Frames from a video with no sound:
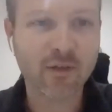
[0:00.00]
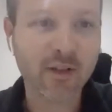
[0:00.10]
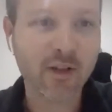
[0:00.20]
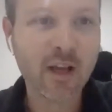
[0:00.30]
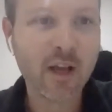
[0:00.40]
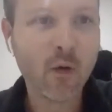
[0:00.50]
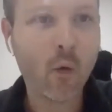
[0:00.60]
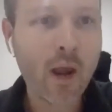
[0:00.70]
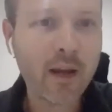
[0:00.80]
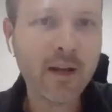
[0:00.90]
So
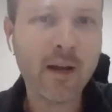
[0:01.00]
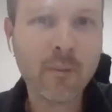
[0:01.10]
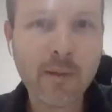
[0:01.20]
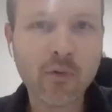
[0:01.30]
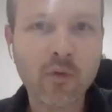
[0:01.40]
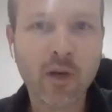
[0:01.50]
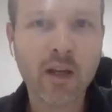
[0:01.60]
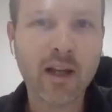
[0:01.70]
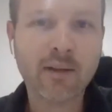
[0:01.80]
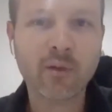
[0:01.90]
where can people
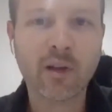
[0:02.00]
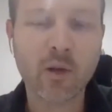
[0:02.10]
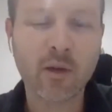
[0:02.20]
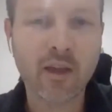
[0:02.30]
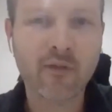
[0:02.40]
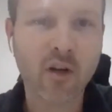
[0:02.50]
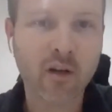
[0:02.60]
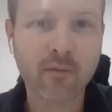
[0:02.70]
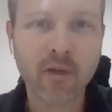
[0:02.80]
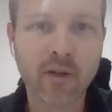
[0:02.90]
connect with you if they've
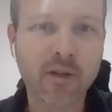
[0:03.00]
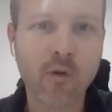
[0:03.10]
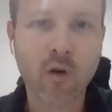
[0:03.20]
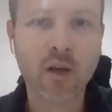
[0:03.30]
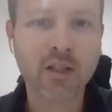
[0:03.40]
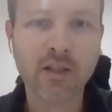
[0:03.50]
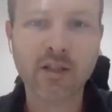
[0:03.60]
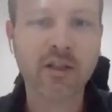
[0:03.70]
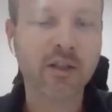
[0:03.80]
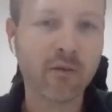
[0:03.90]
got some more questions
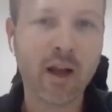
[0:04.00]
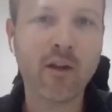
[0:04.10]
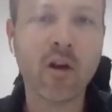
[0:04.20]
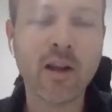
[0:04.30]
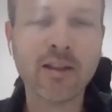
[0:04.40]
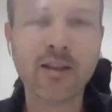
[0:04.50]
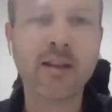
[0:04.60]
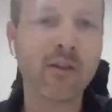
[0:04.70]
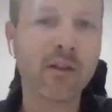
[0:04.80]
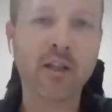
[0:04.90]
just around, not
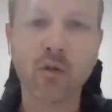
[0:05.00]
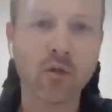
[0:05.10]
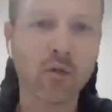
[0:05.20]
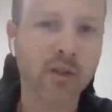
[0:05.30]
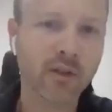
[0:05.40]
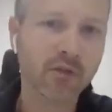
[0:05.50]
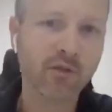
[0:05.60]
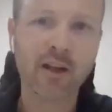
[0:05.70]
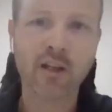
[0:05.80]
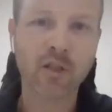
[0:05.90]
necessarily tools and
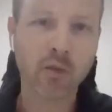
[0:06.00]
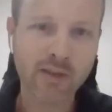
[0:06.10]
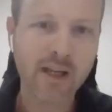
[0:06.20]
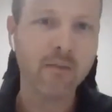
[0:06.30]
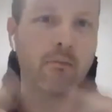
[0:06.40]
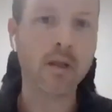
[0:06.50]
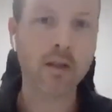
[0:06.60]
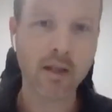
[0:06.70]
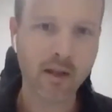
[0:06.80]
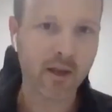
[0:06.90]
strategy, because you'll see a
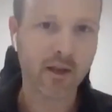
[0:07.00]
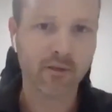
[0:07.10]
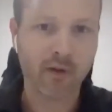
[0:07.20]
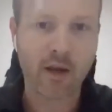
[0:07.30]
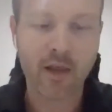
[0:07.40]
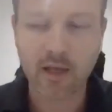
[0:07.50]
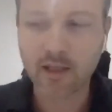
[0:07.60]
million things around that,